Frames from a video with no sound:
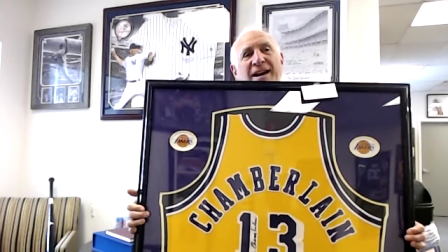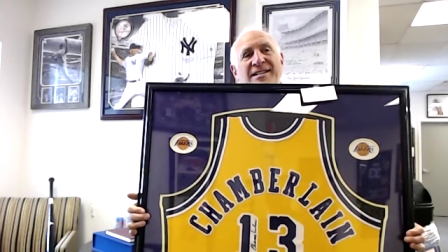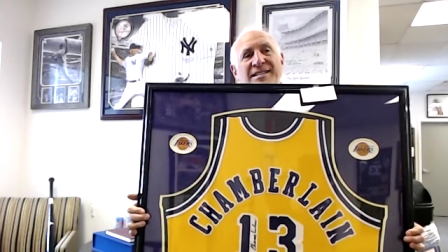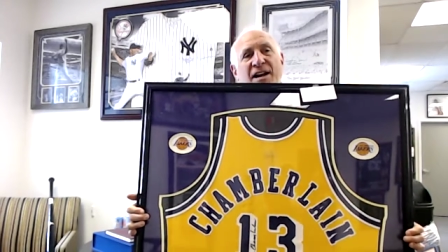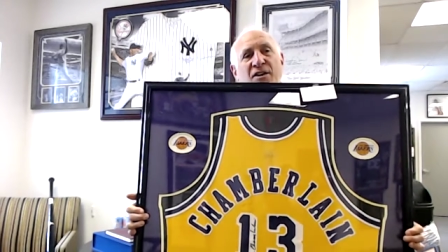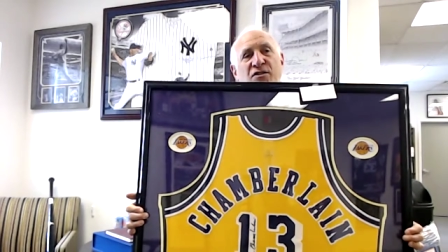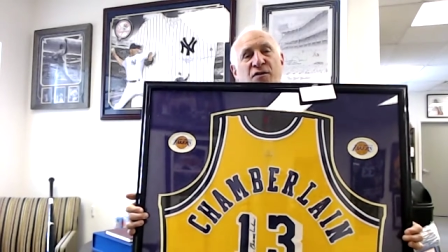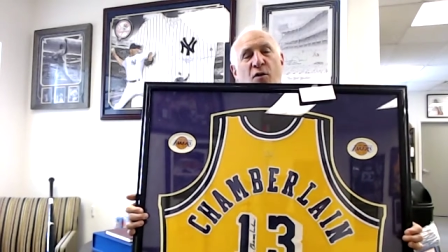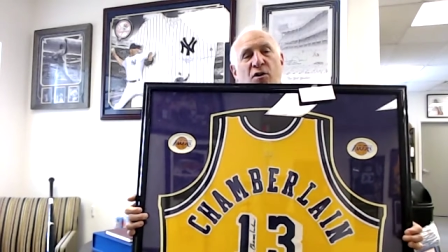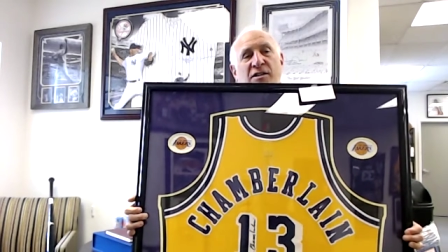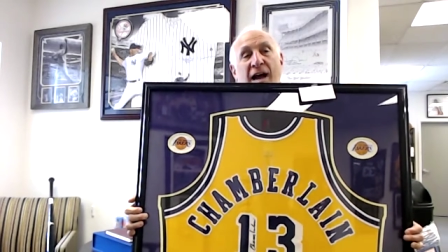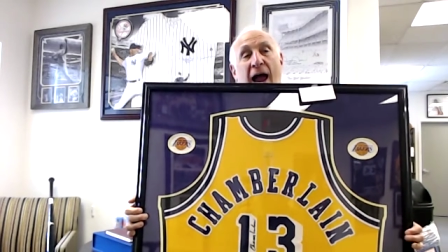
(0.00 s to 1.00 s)
greatest centers of
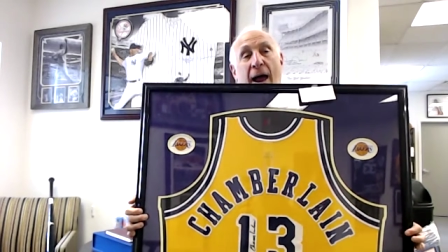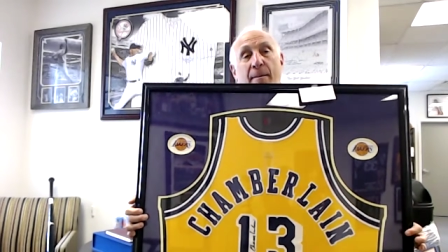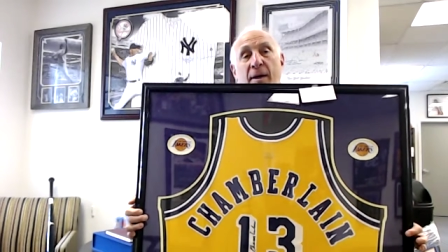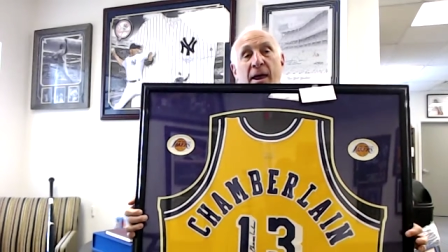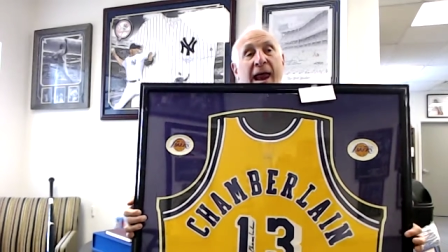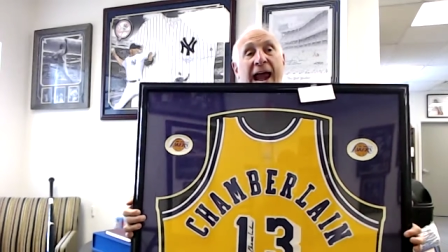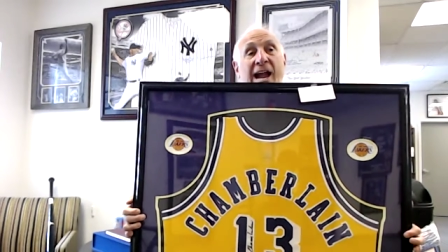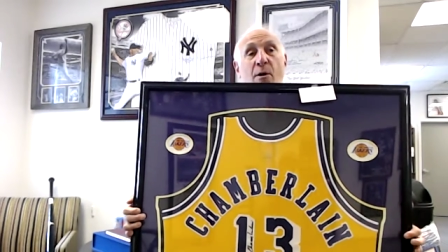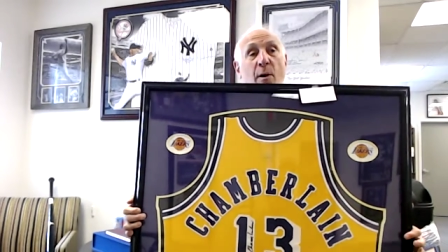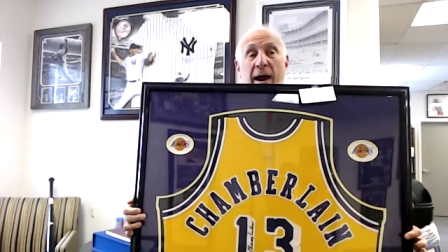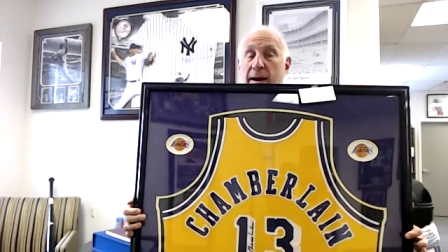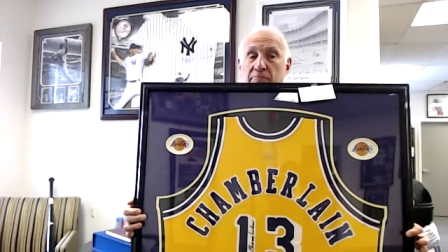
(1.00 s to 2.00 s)
all time?
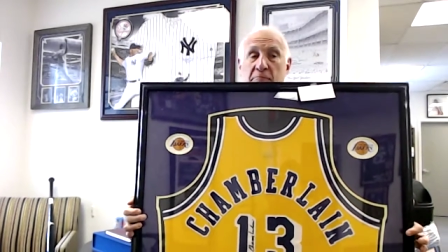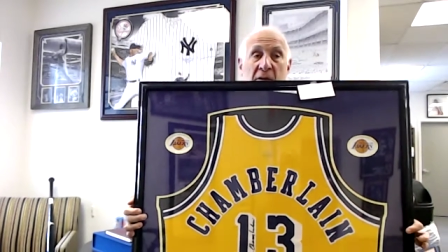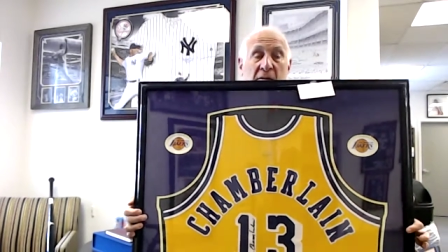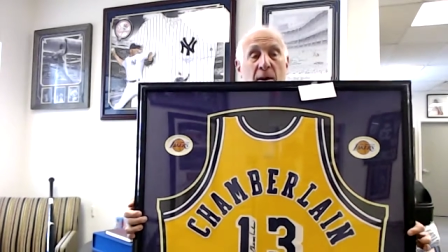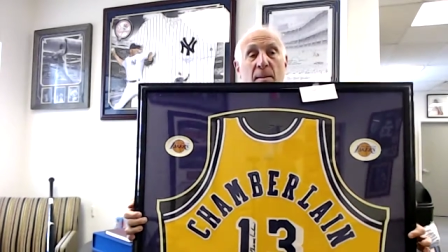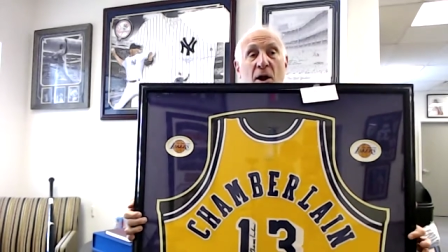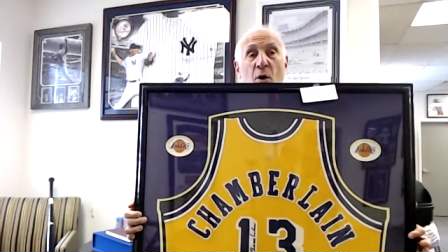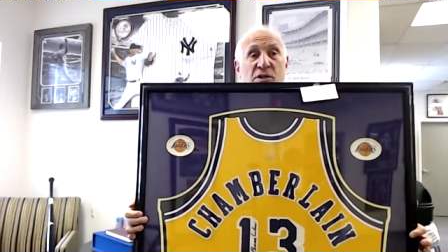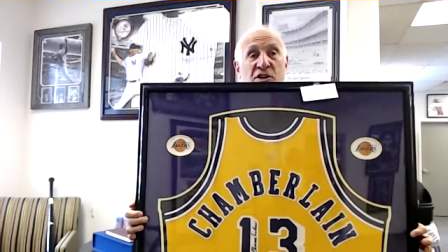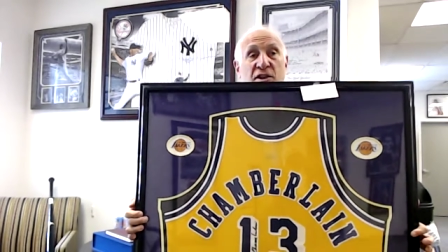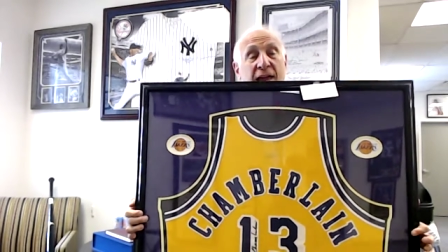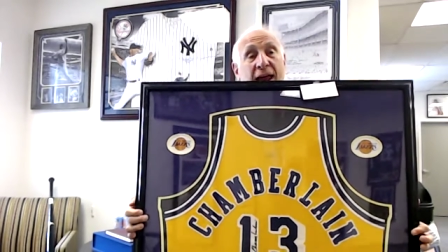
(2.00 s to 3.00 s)
Anyway, let me know
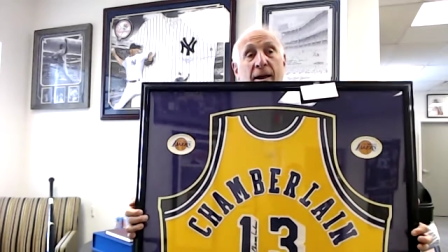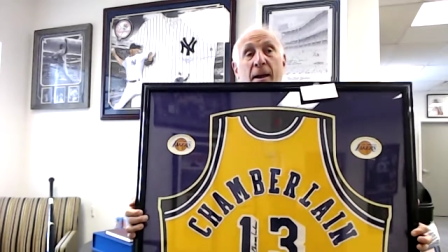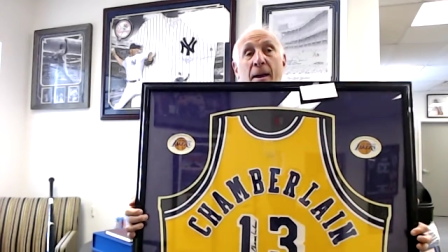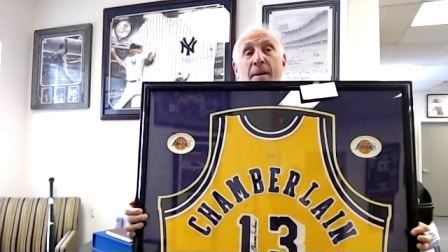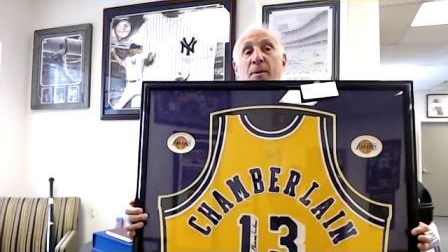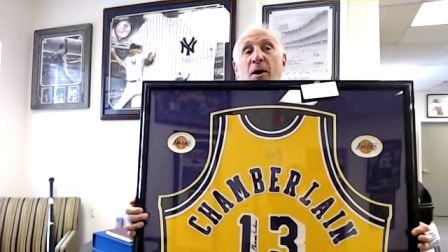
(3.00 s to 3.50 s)
what you think.